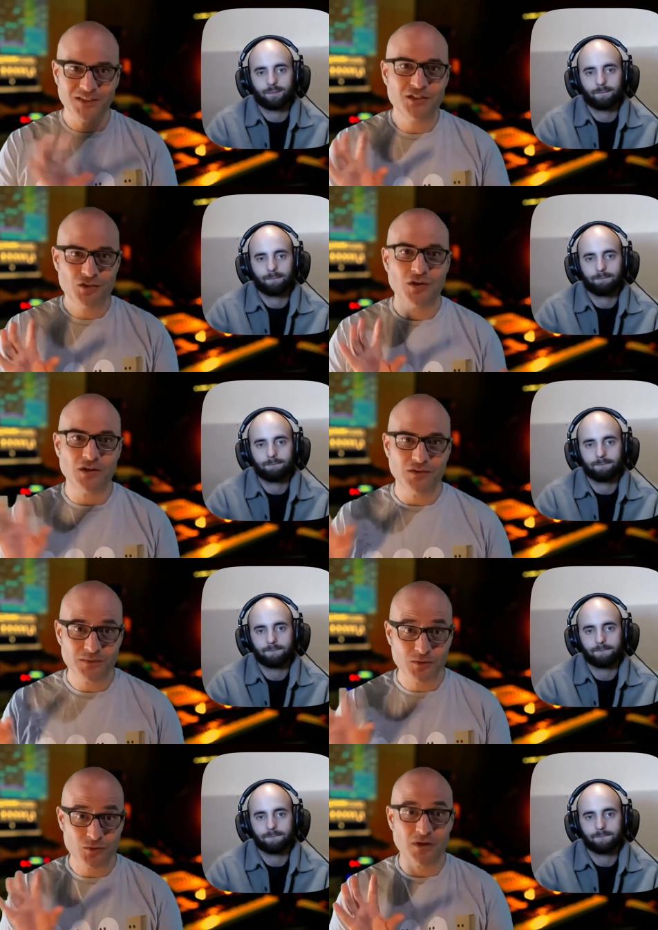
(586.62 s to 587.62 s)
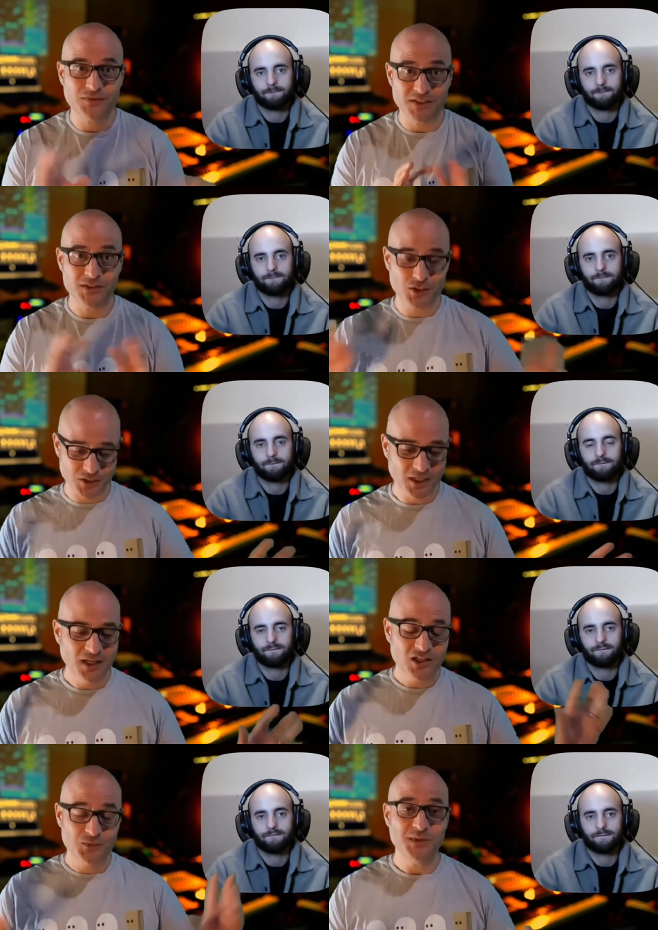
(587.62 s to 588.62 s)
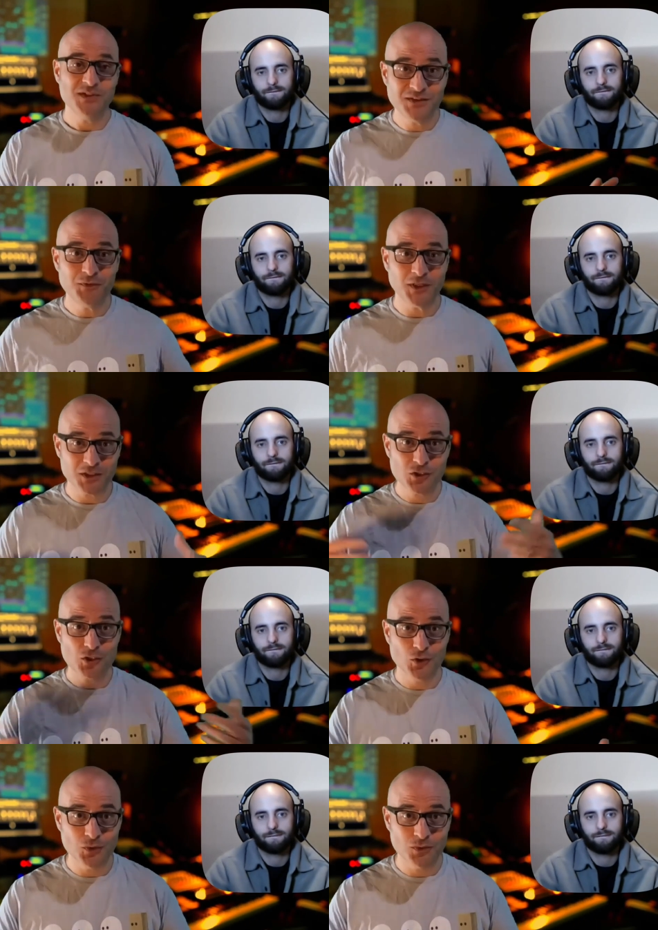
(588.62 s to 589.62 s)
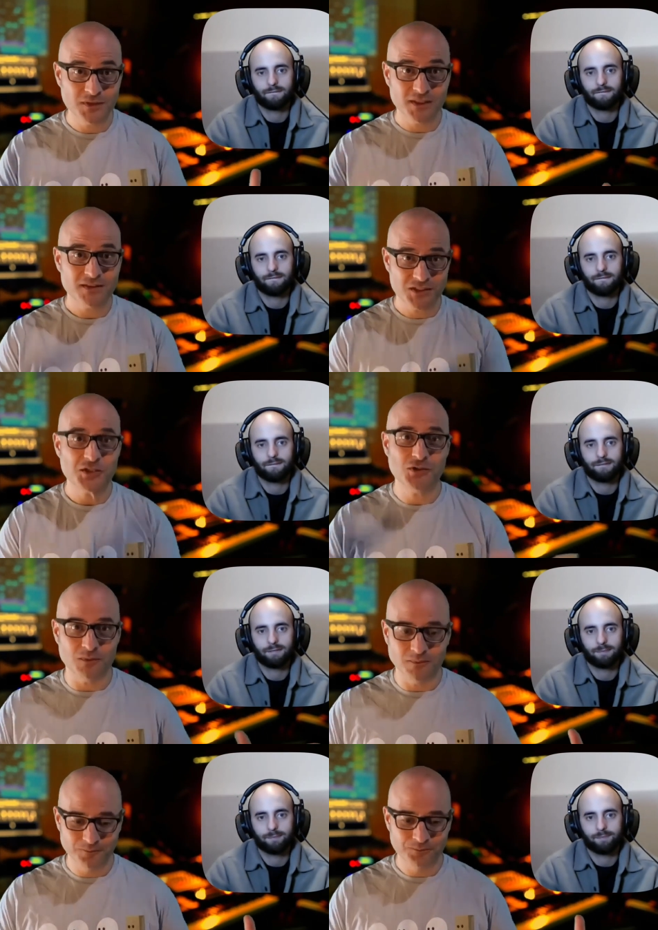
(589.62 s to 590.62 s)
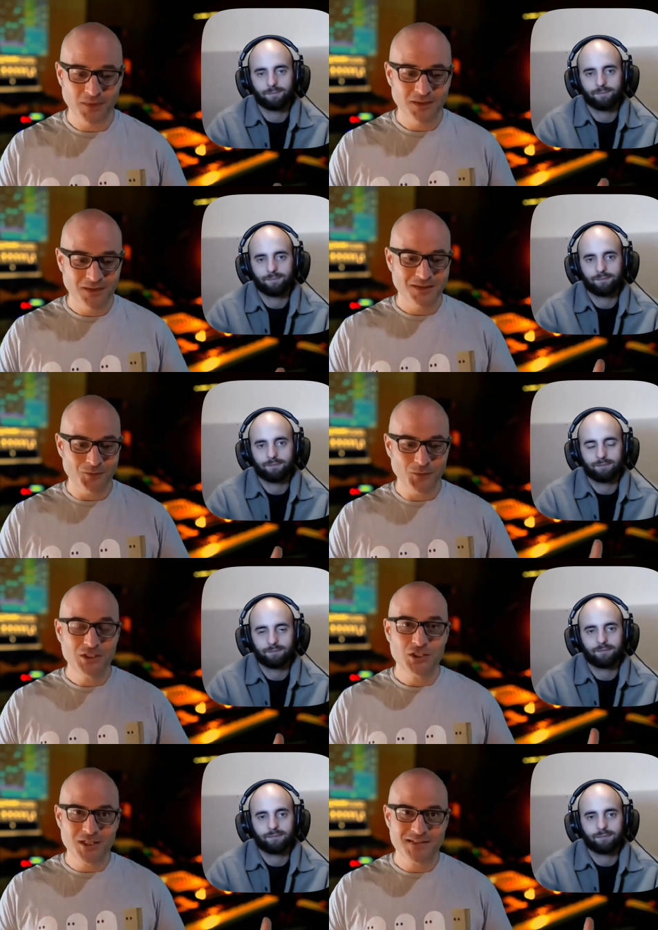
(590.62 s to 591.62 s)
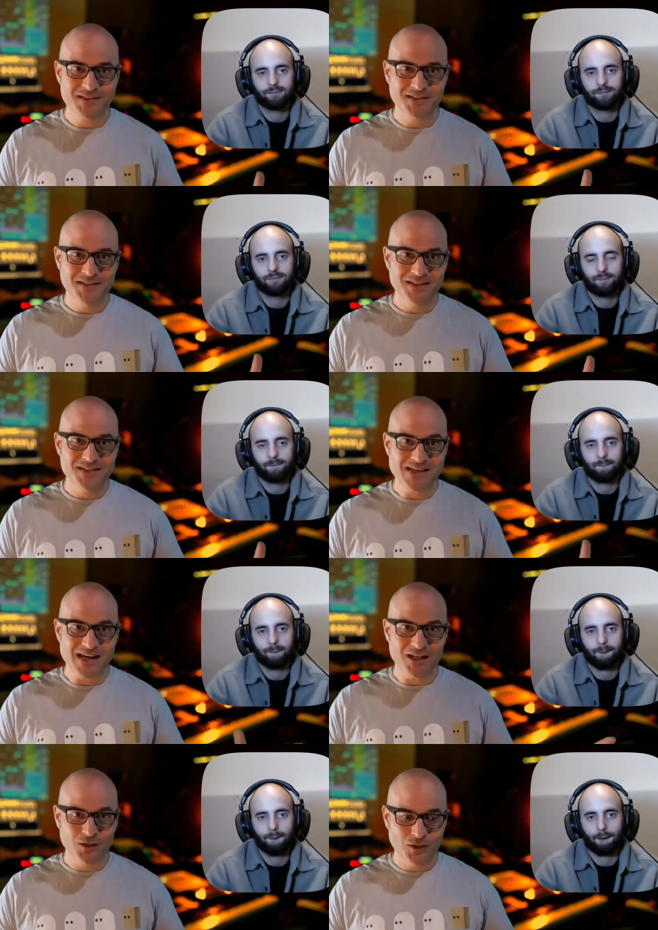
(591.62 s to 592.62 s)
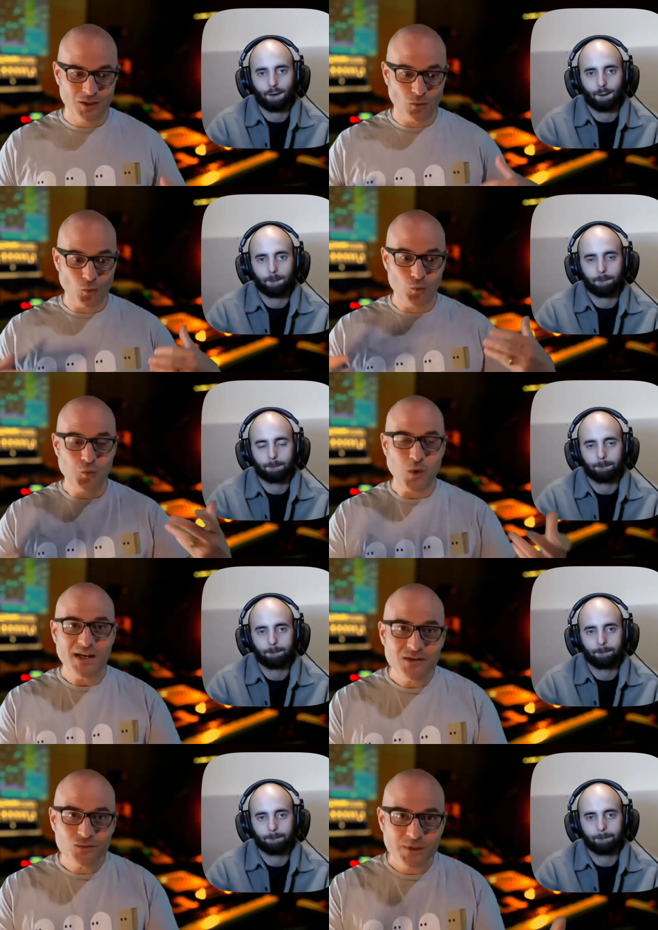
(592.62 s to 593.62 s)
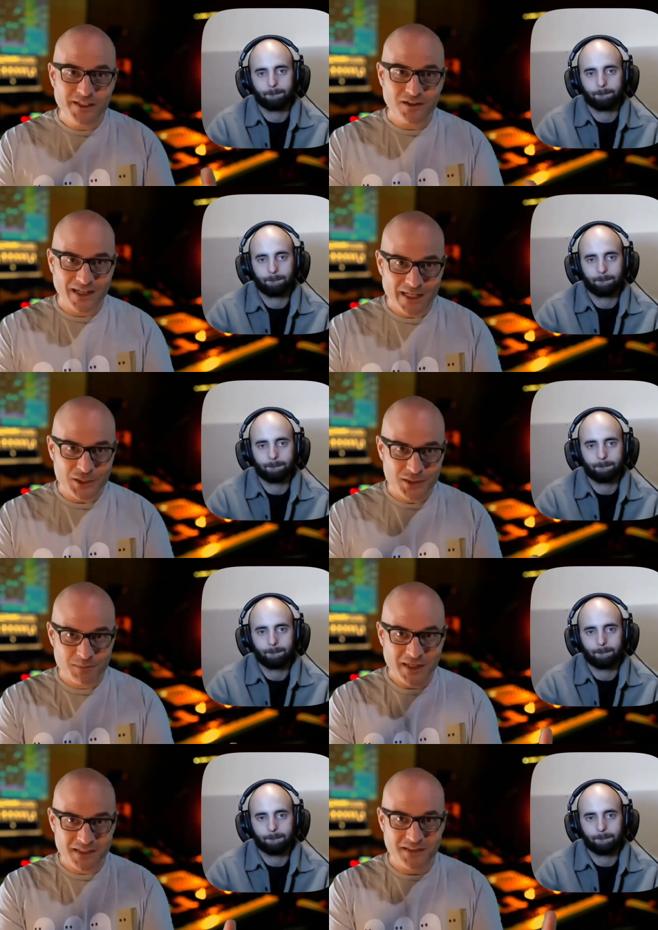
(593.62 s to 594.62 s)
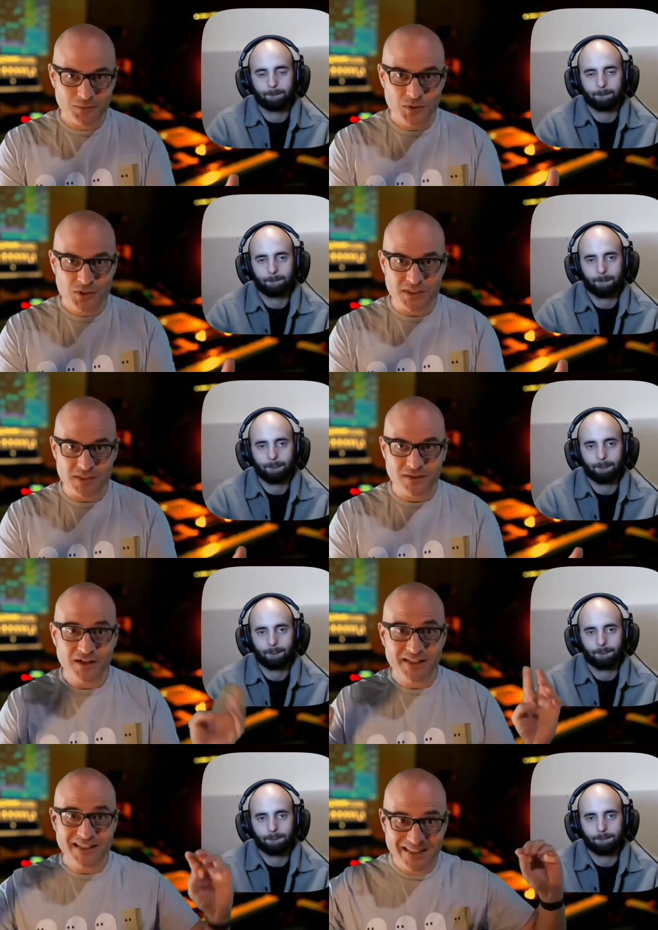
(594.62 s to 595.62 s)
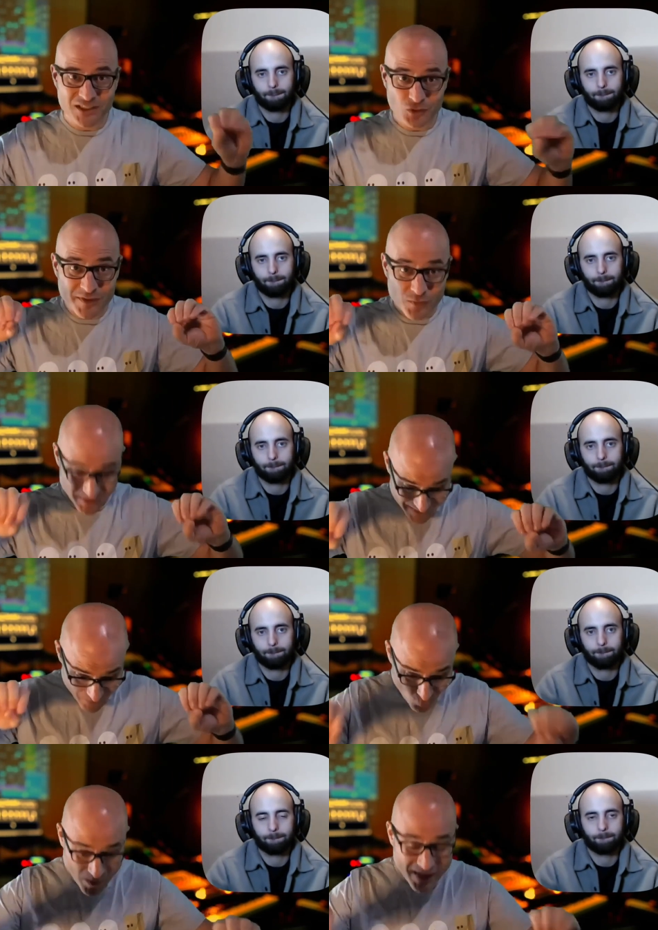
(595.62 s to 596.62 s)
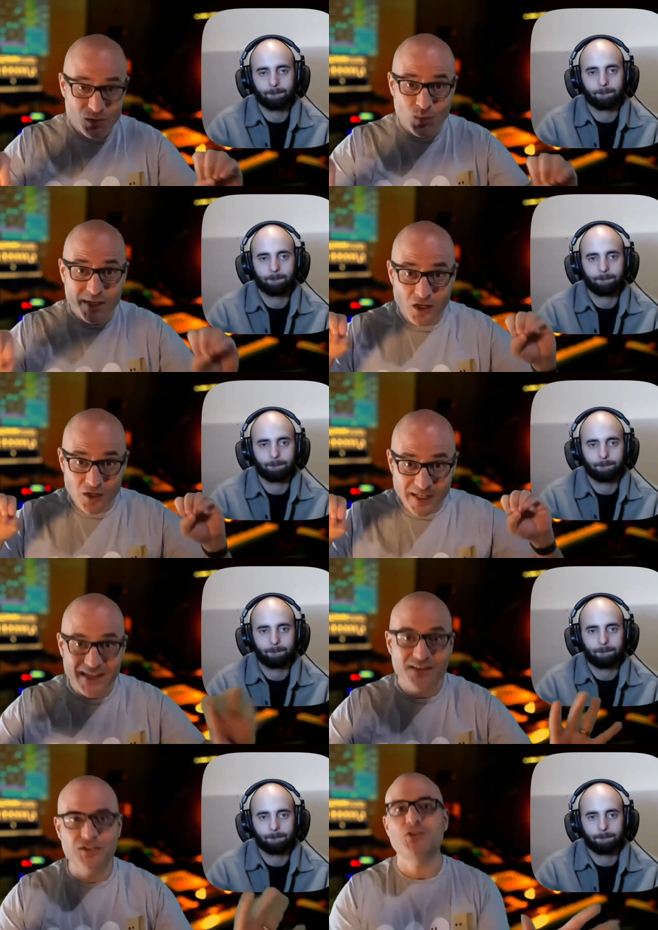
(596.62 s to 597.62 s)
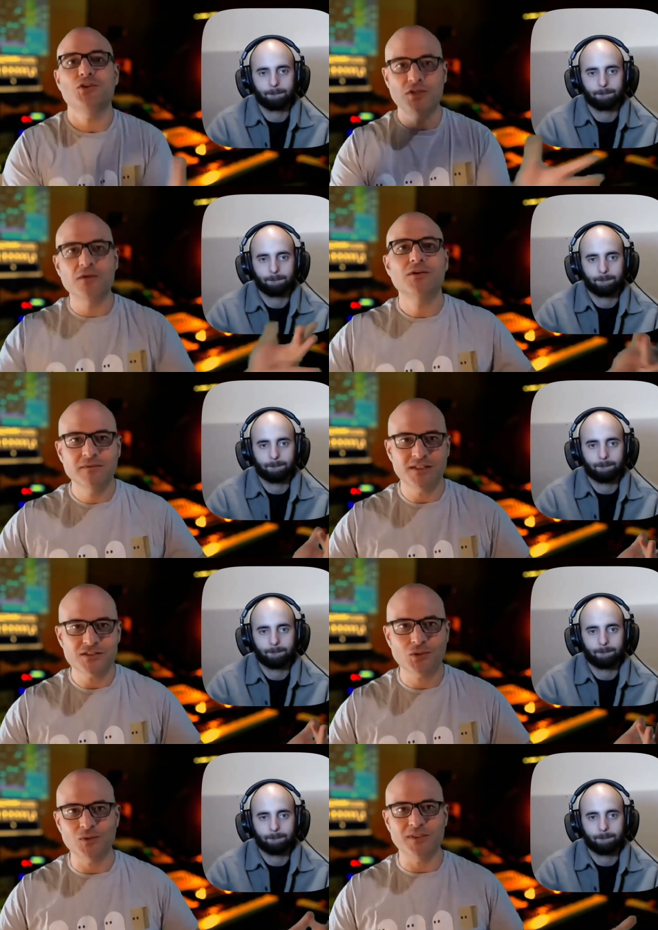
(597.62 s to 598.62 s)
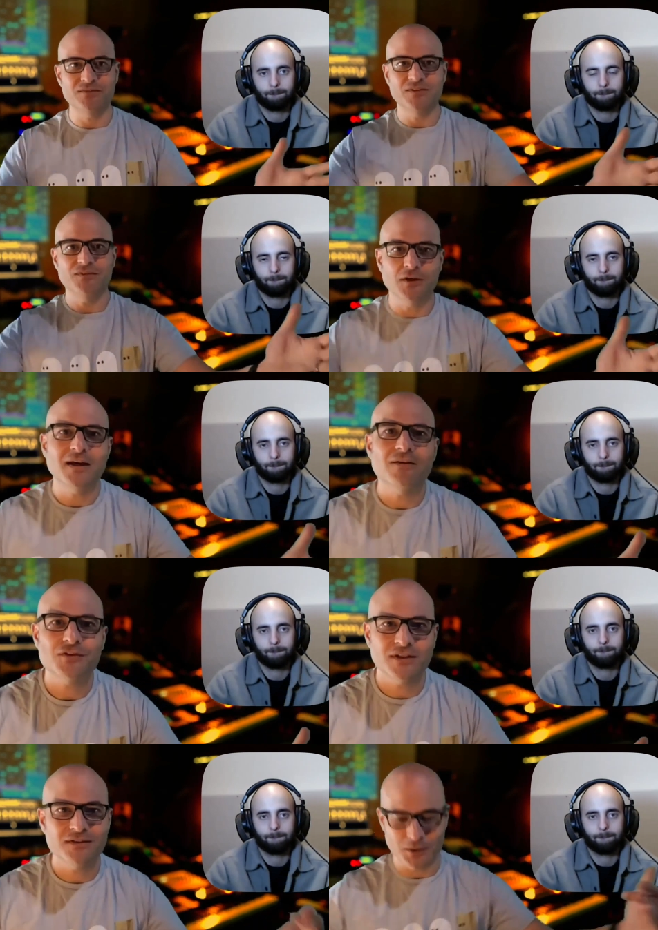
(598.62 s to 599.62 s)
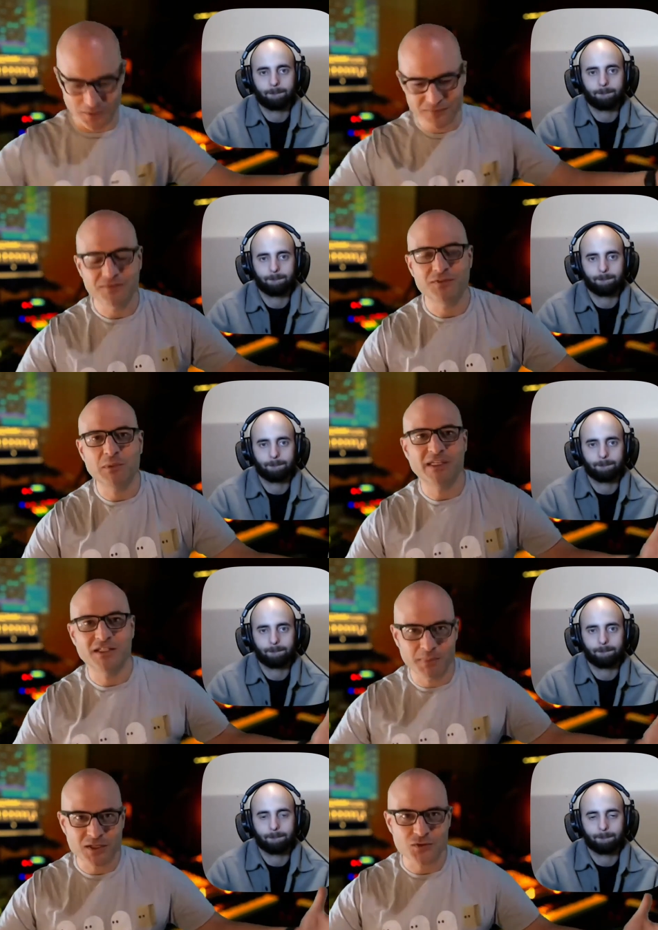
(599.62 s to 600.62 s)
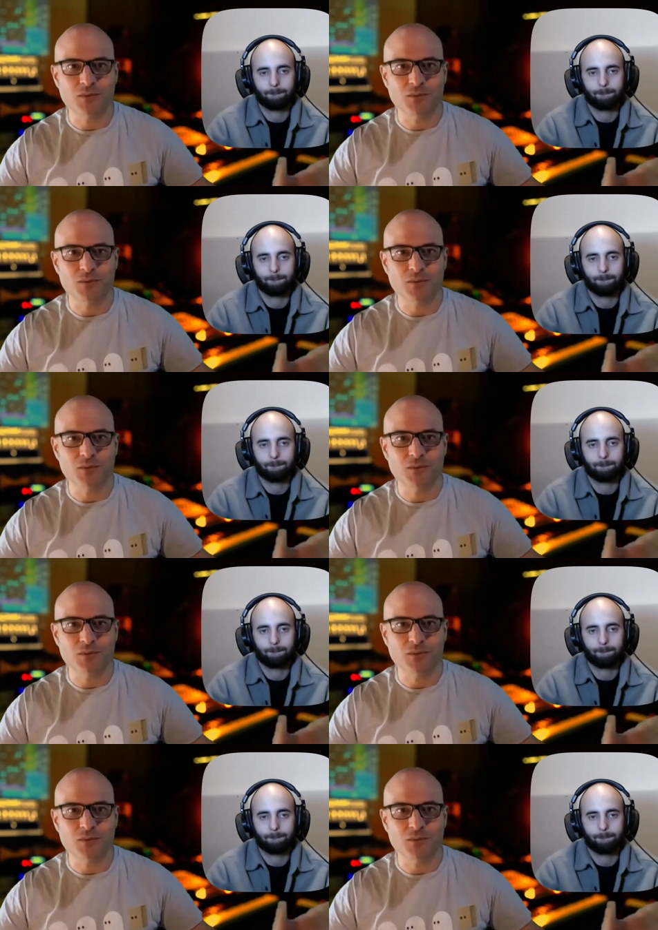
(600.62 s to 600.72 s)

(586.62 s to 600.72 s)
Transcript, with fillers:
Speaker 1: to draft, draft, it's just specific to the system, which is that when we are actually making the music, I literally when we are in the studio, let's call it, even if you don't have a, you know, even if you're in your bedroom,